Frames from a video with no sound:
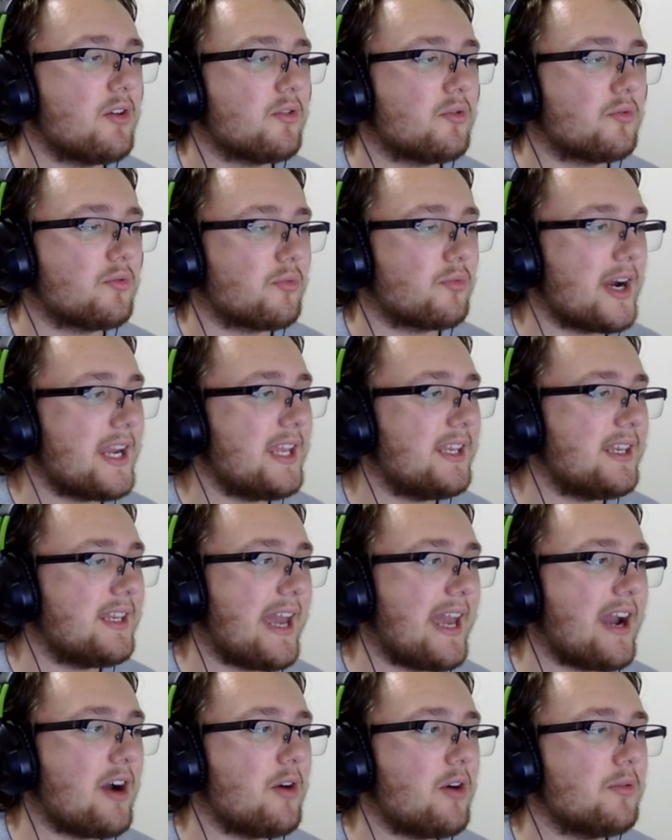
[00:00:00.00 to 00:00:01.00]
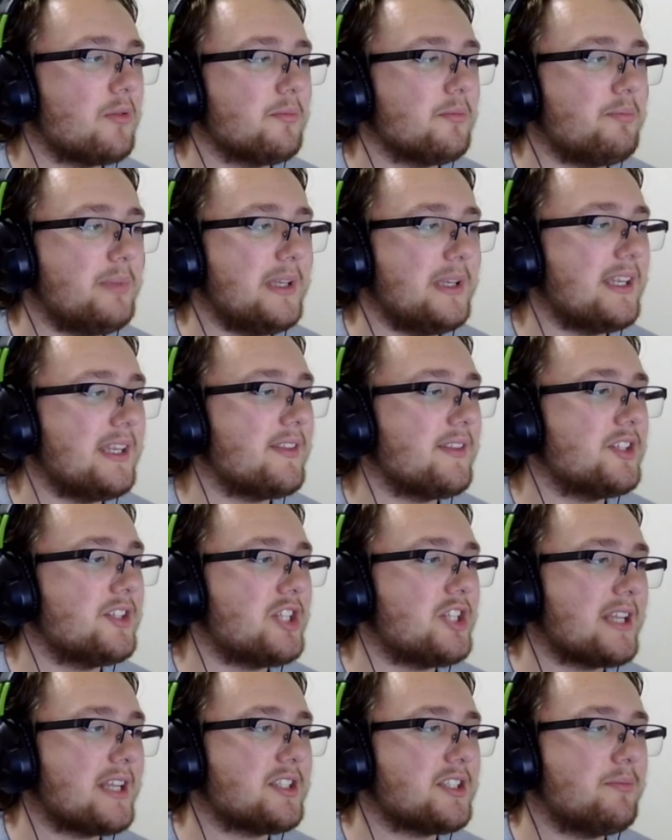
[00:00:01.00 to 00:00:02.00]
right now, beating the
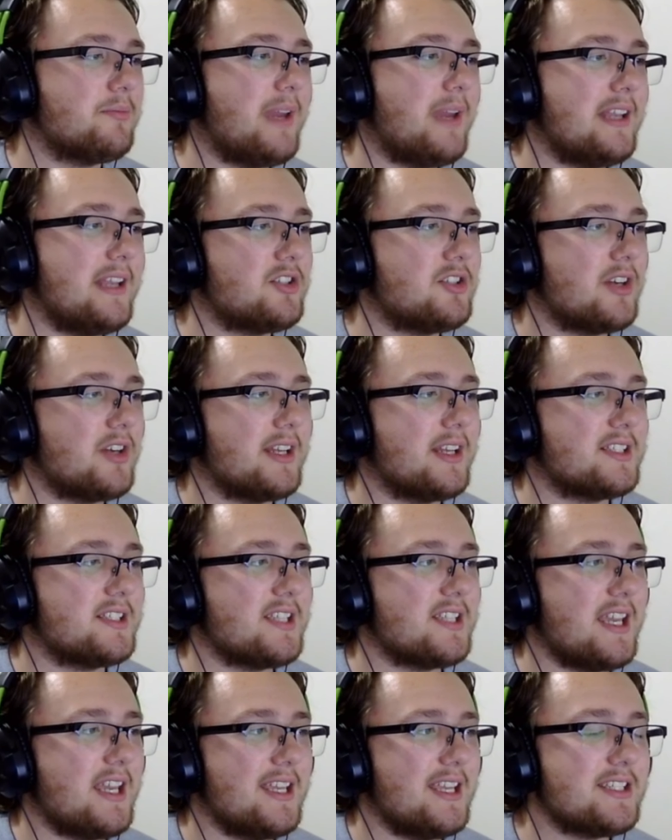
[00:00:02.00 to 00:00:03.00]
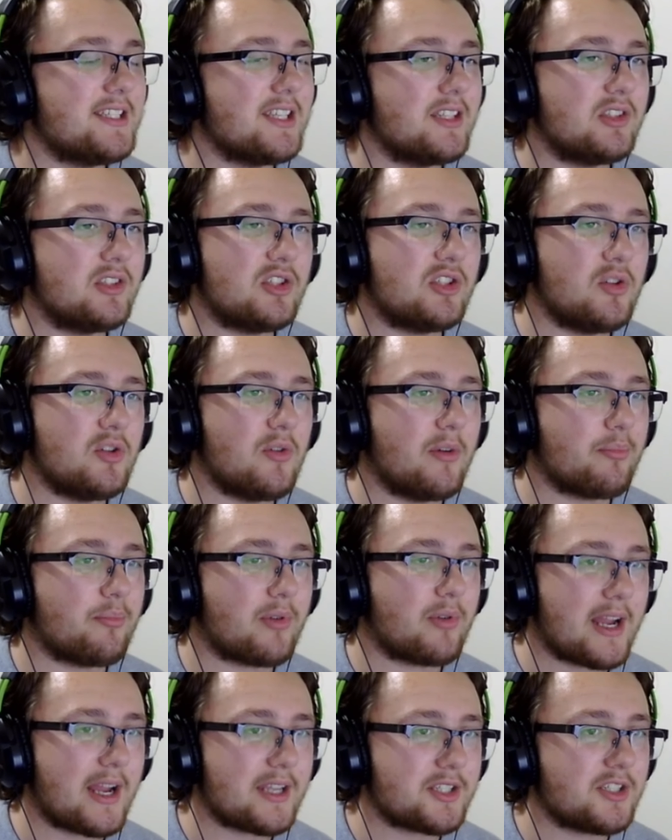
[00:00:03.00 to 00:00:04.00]
Jets and Patriots isn't too
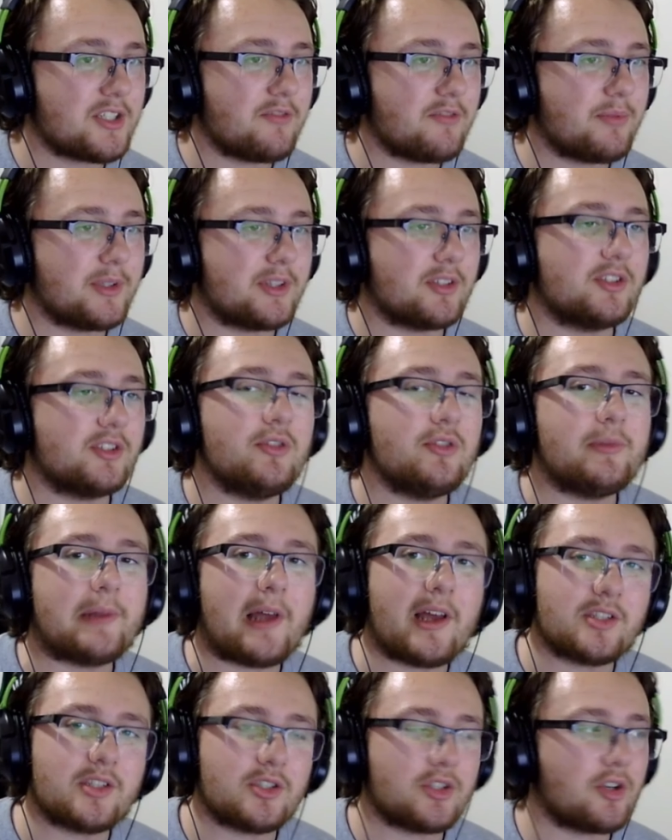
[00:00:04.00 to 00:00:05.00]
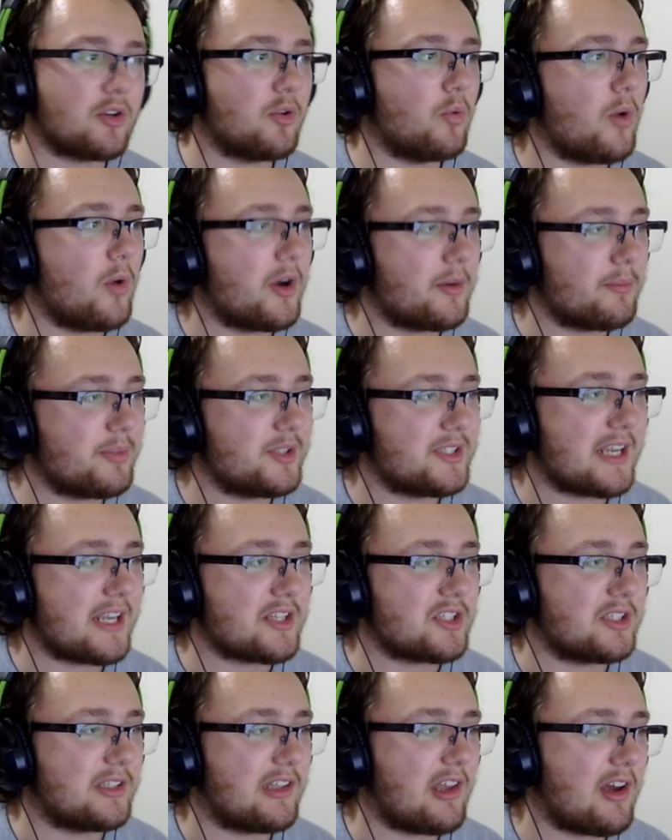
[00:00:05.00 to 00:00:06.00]
impressive, but their 2 losses are
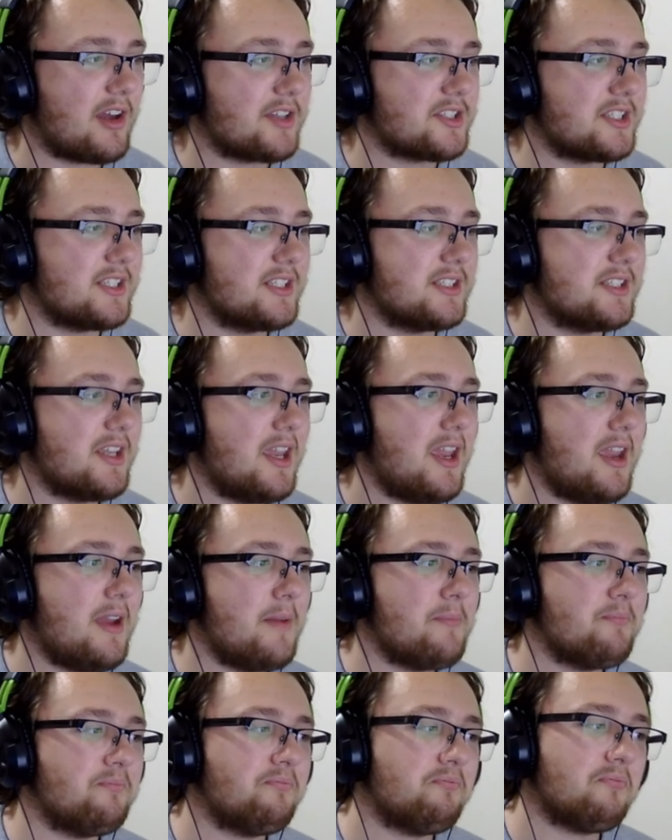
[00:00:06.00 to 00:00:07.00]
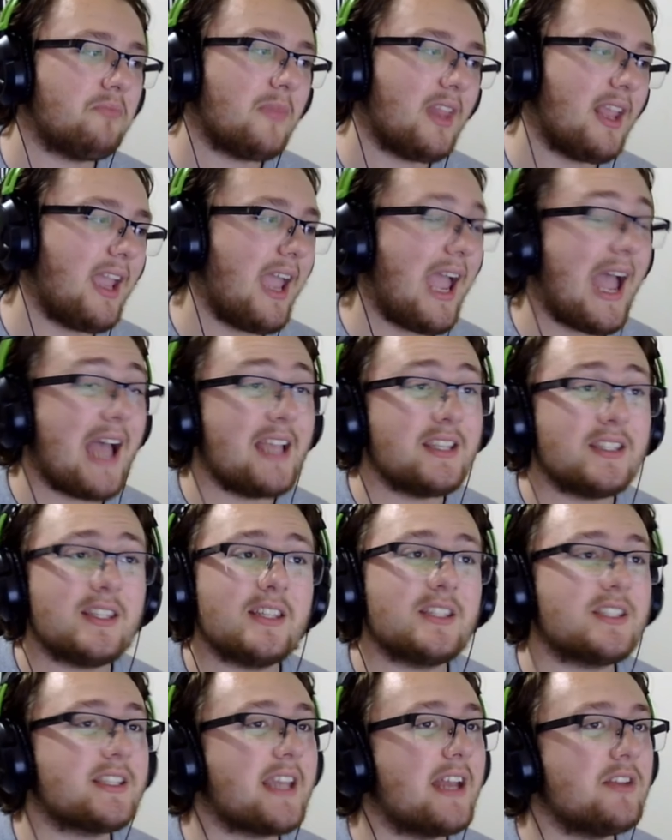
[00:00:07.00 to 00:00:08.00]
1-possession losses. As
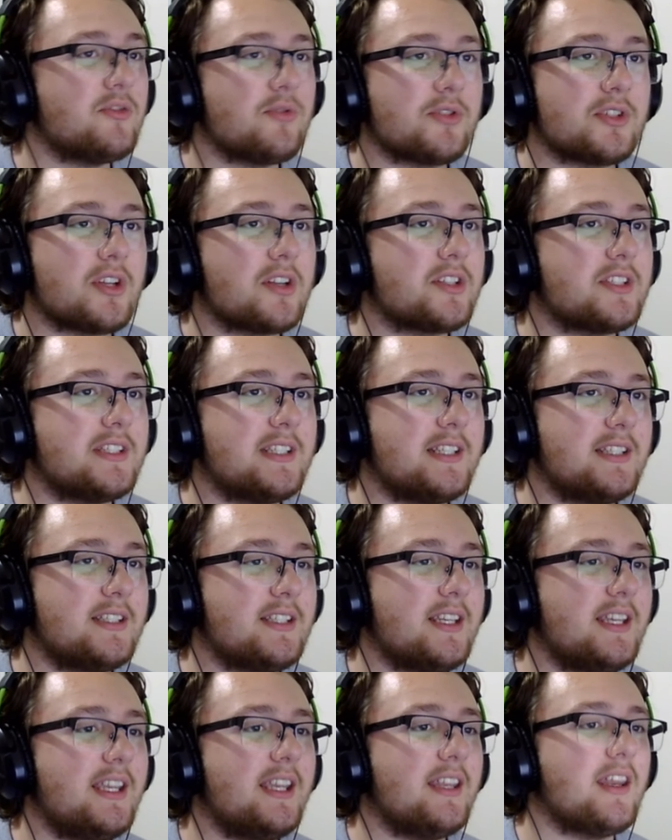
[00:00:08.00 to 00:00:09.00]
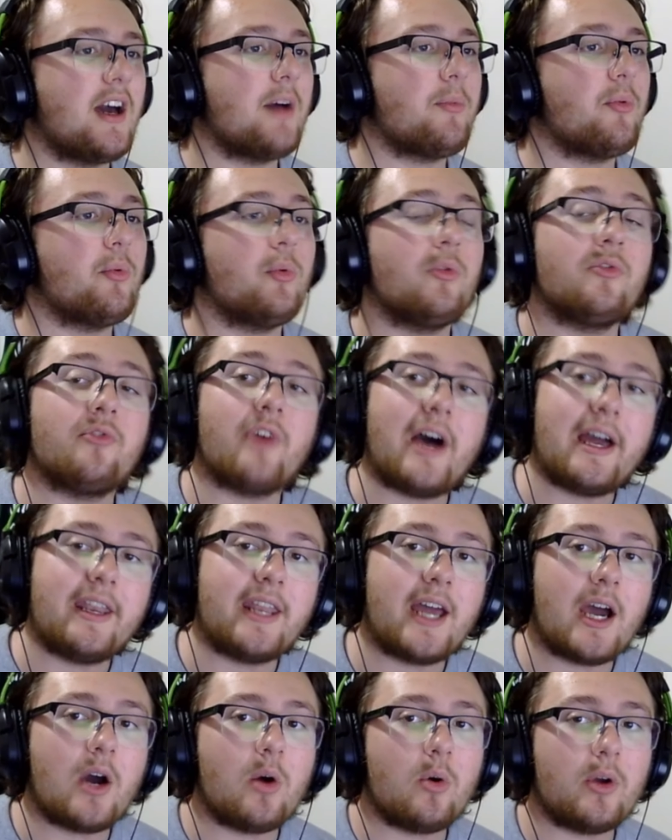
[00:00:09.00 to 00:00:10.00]
the schedule starts to heat up, we'll find
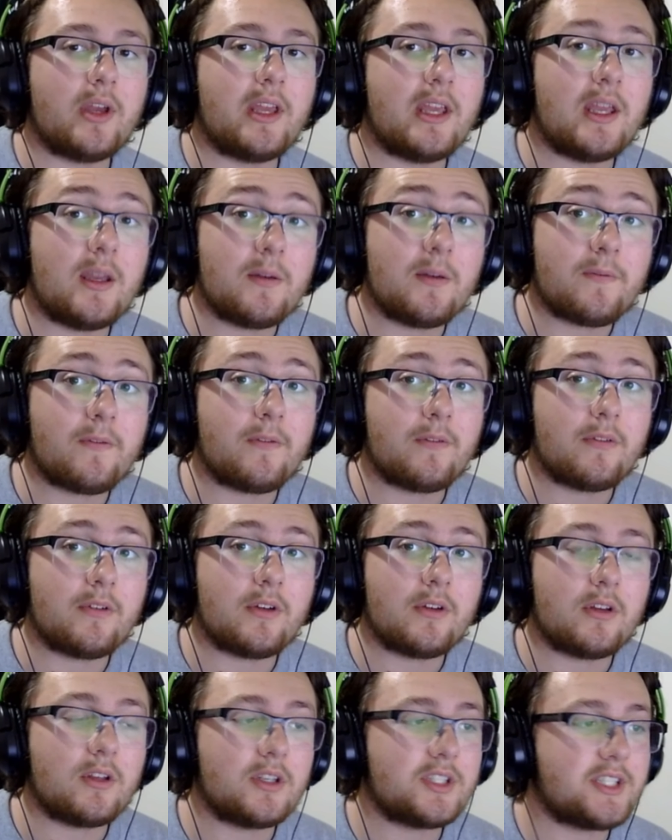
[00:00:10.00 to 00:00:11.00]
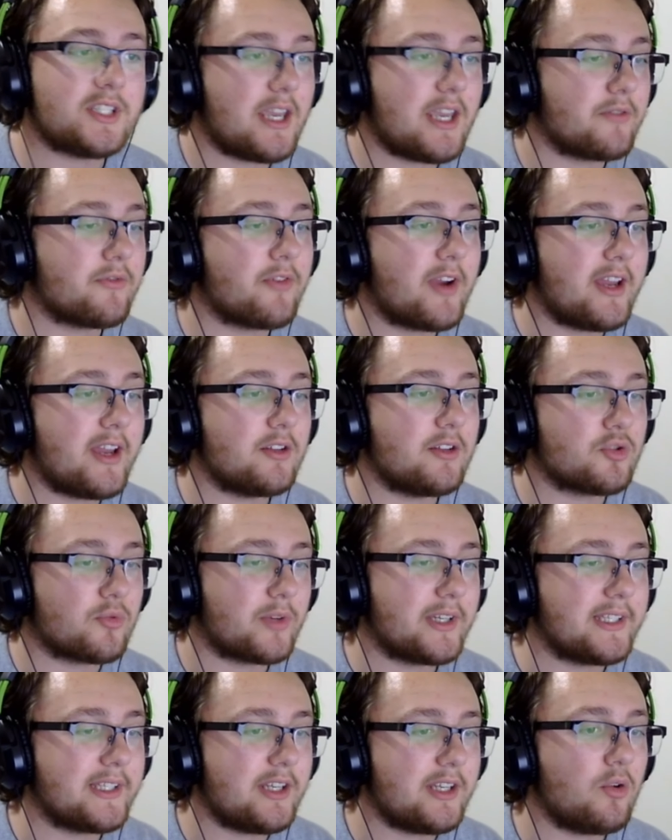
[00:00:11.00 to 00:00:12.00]
out if San Fran is
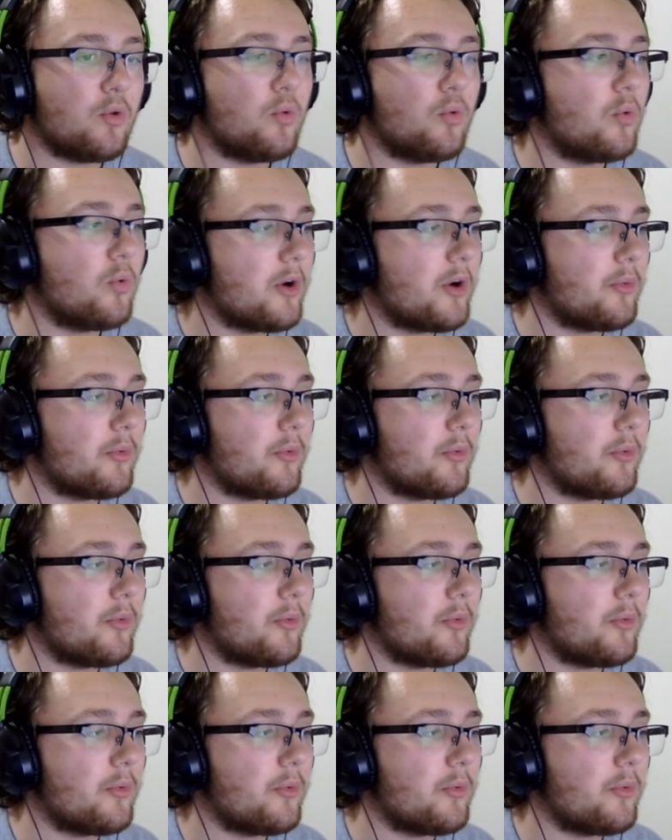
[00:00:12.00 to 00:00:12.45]
really what